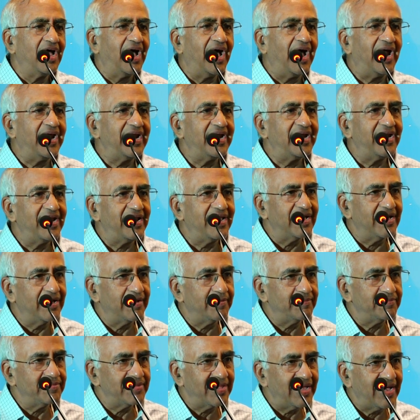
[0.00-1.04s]

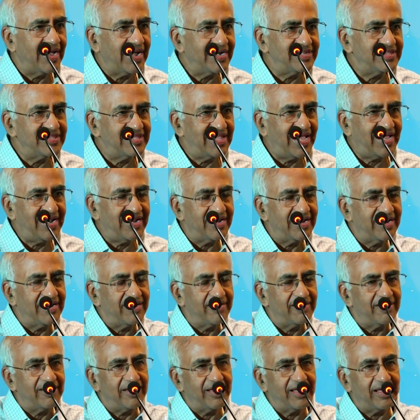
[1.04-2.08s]
And then
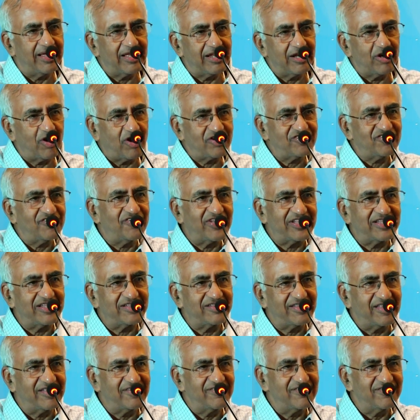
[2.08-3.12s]
lots of other
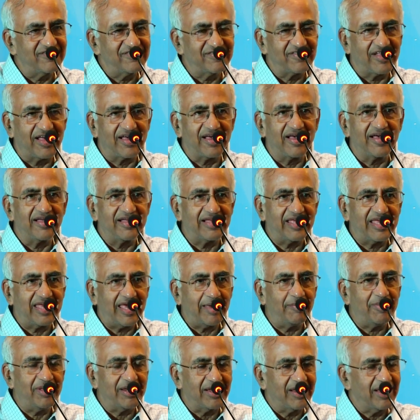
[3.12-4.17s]
things
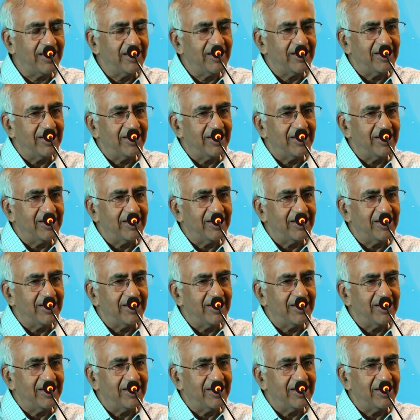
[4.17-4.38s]
came in.